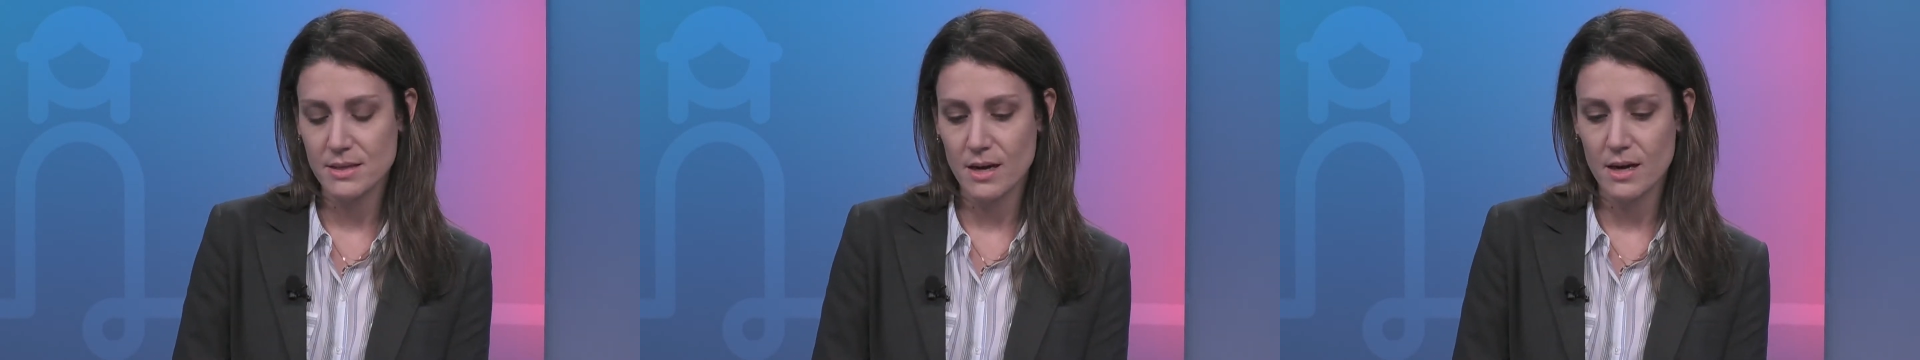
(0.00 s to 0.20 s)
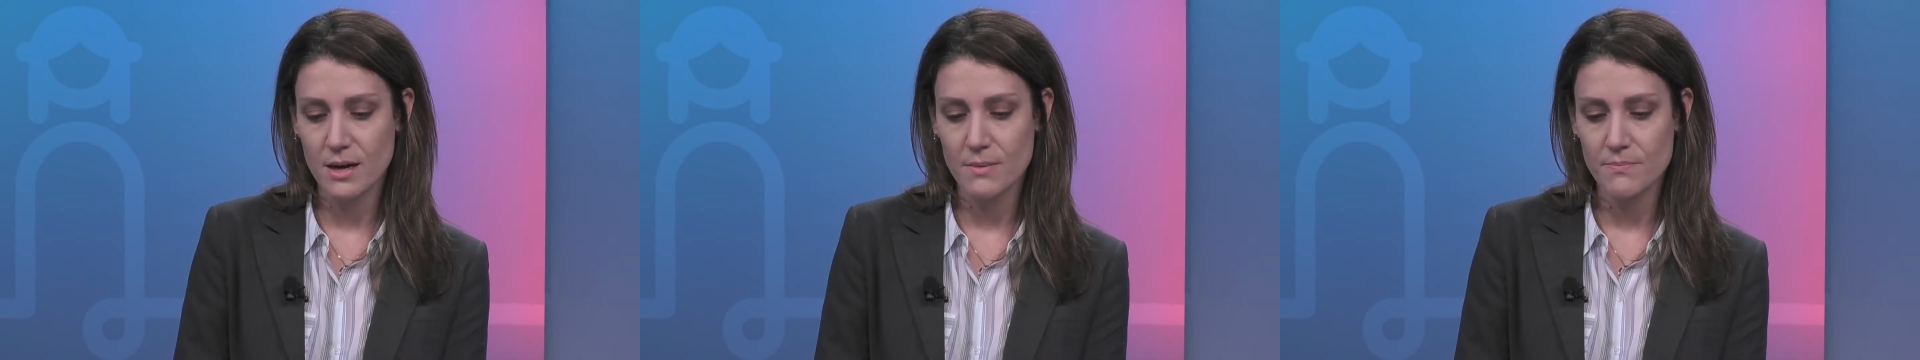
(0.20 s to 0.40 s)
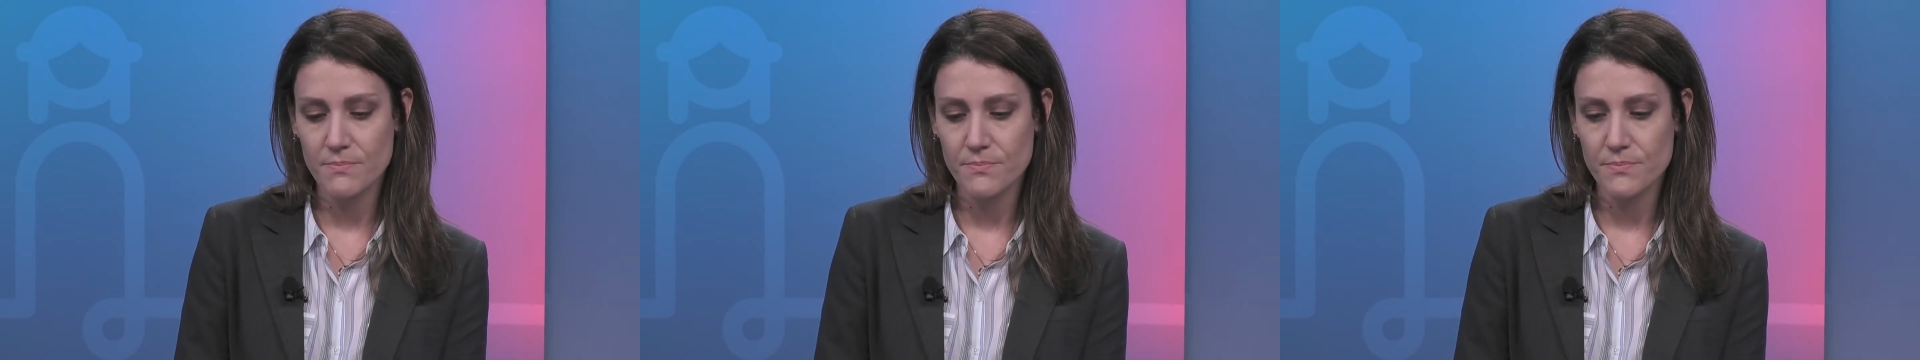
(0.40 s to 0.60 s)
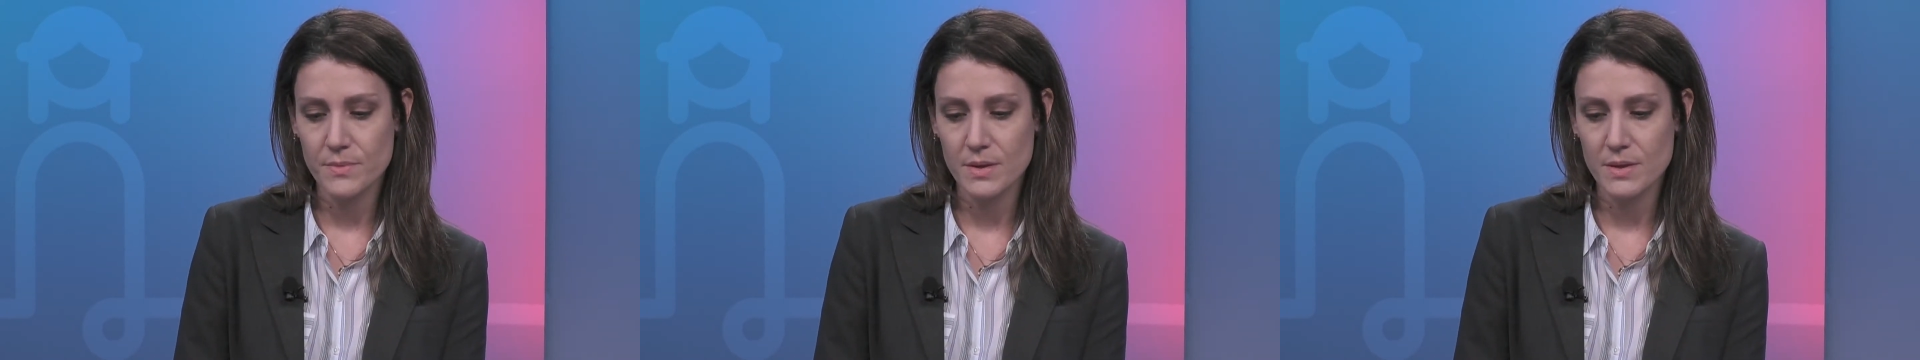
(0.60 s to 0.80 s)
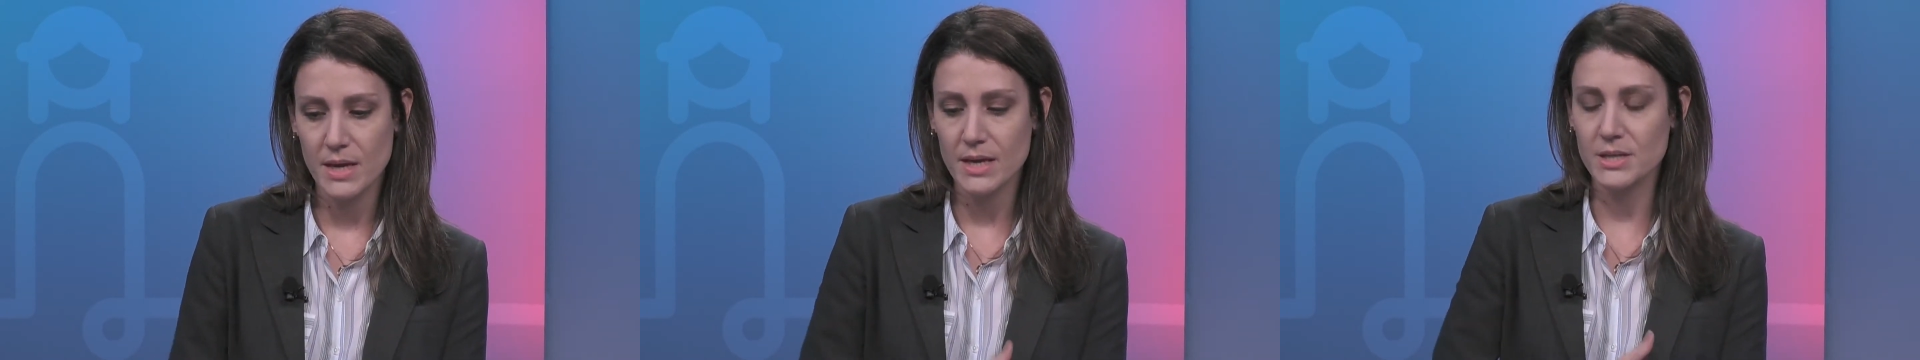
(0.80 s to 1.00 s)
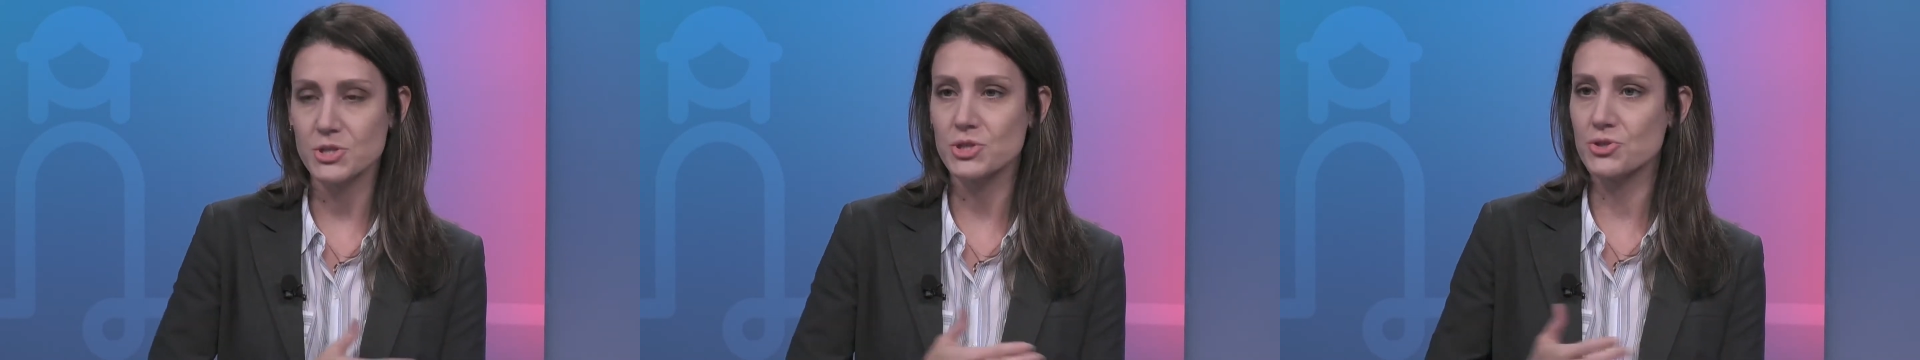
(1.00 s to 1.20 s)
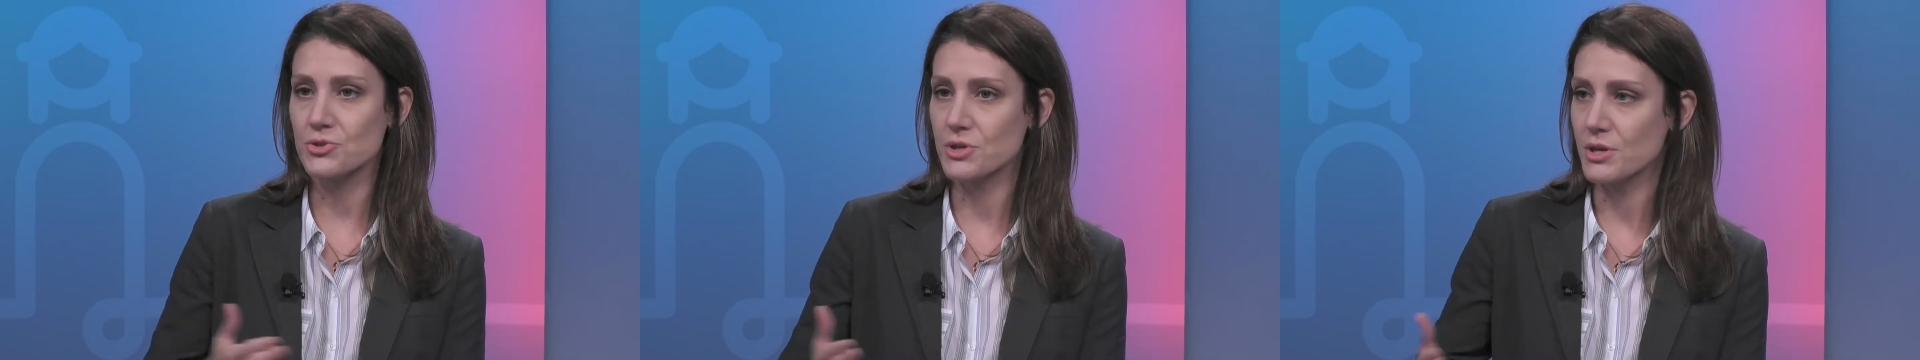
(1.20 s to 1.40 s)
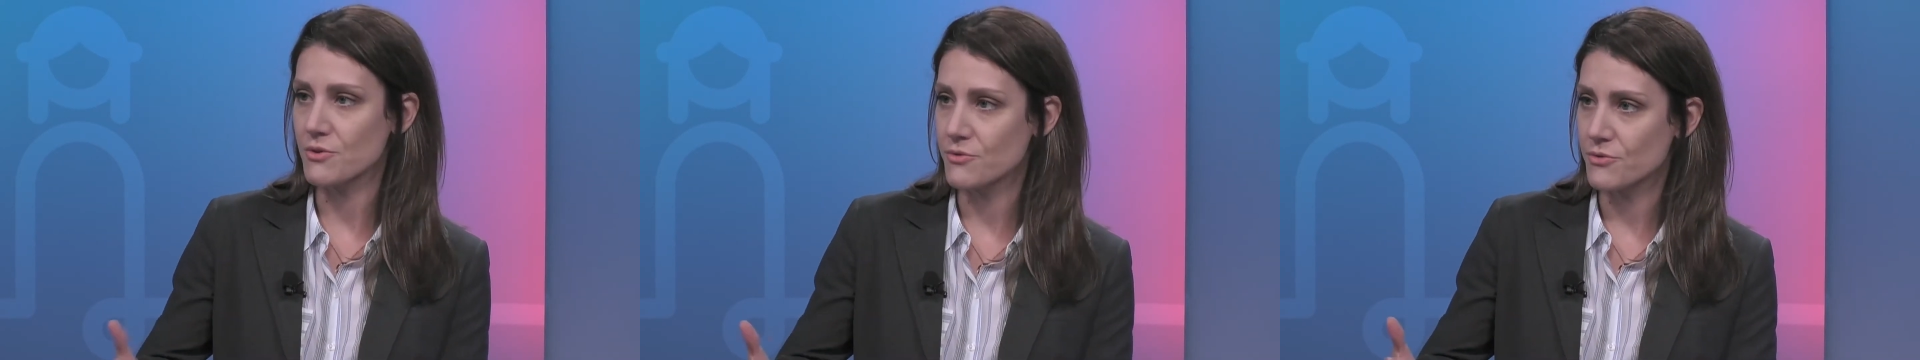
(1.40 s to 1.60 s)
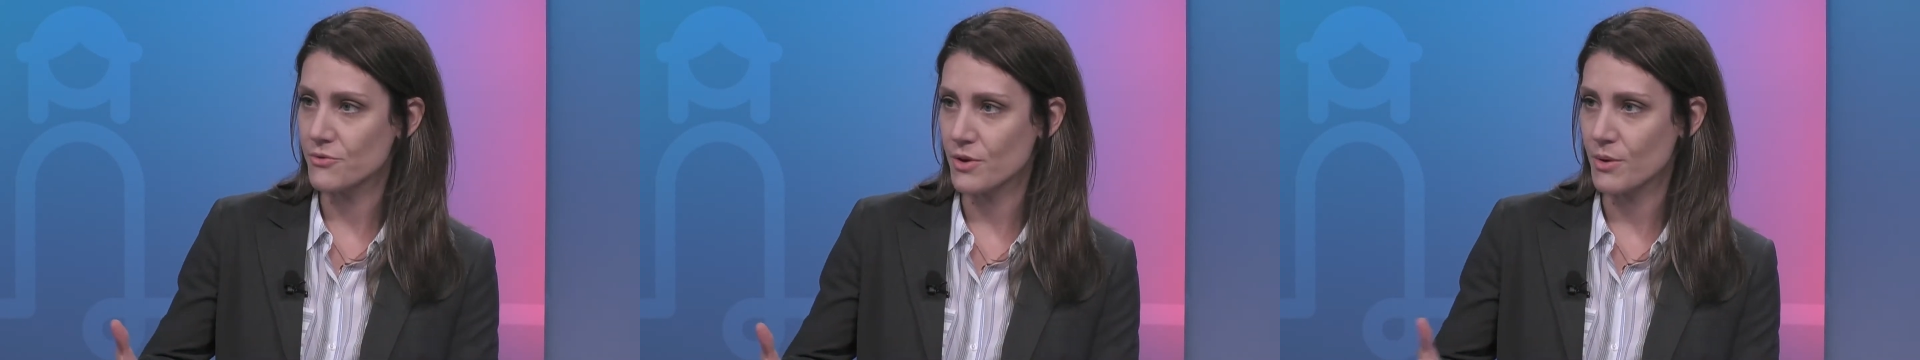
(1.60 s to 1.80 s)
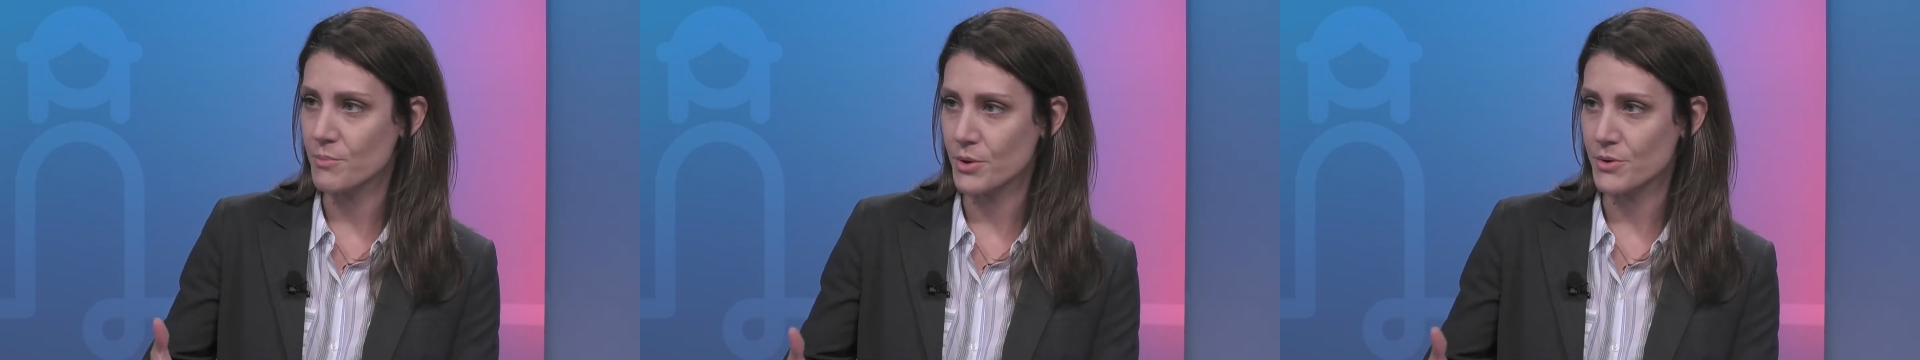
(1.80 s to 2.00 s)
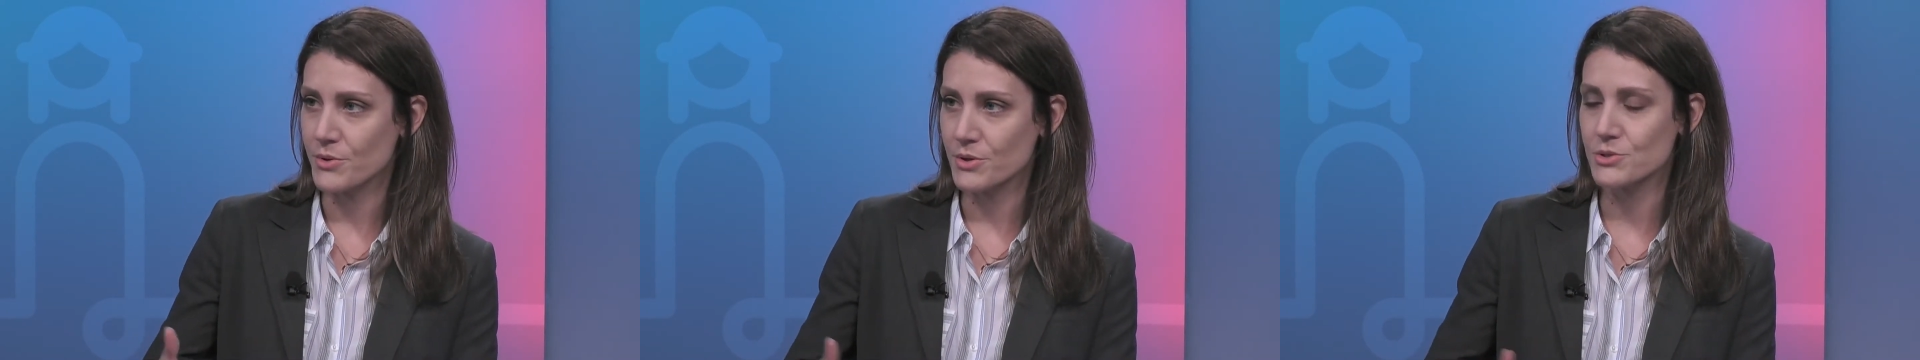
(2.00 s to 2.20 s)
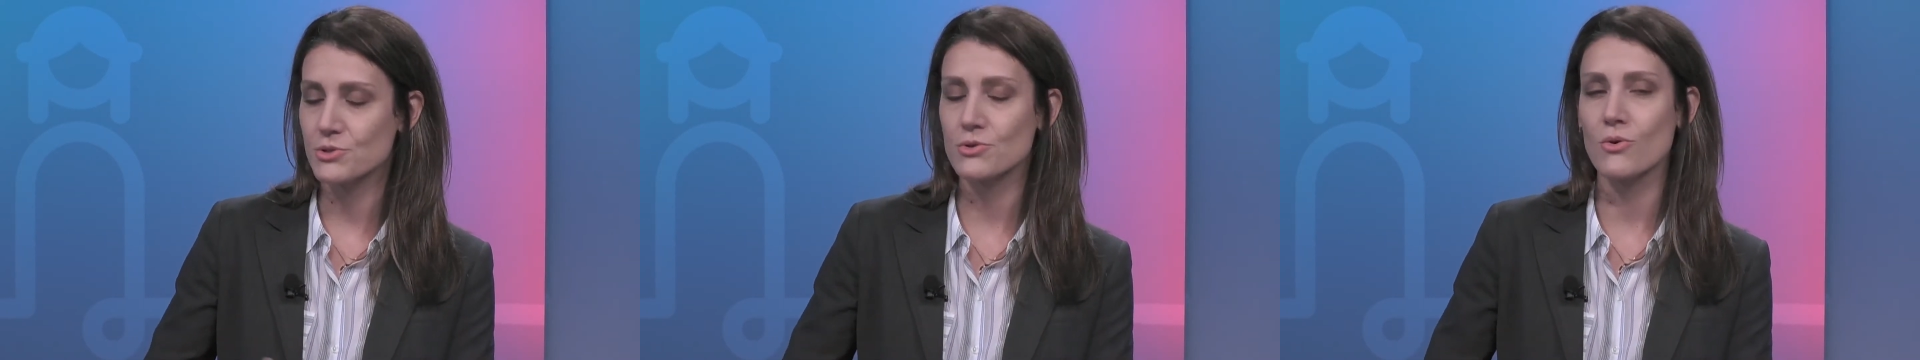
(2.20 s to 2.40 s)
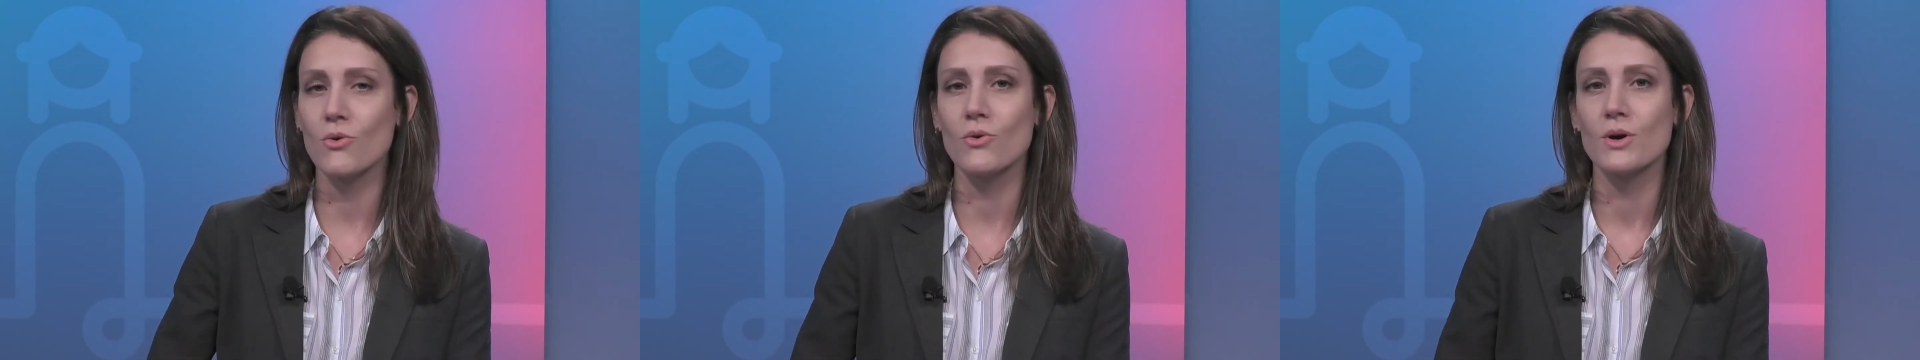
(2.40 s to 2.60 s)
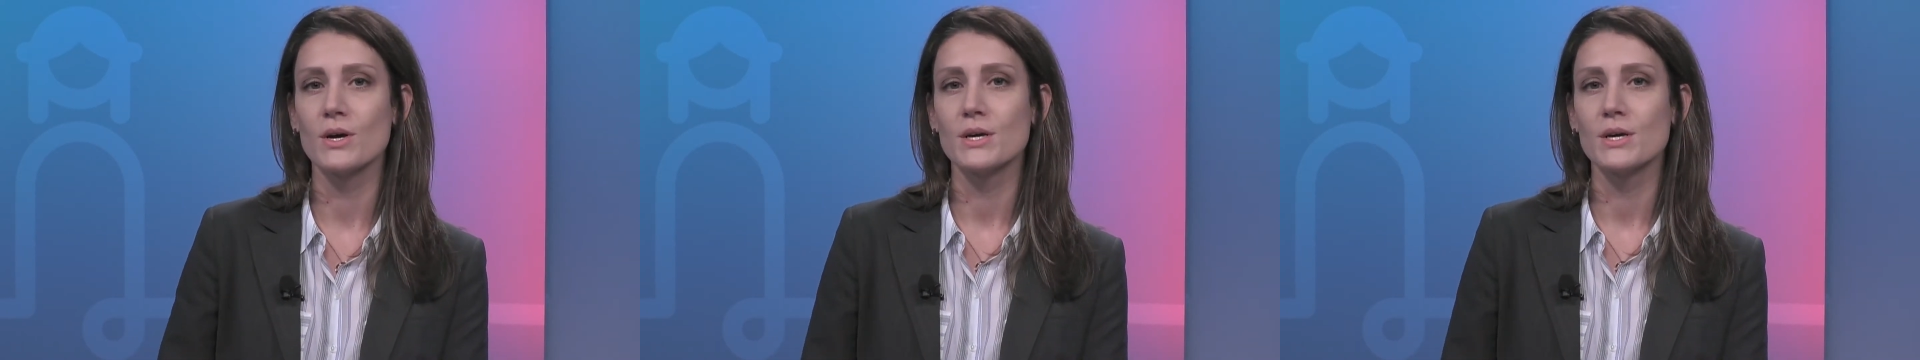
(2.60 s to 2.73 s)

the history of birth control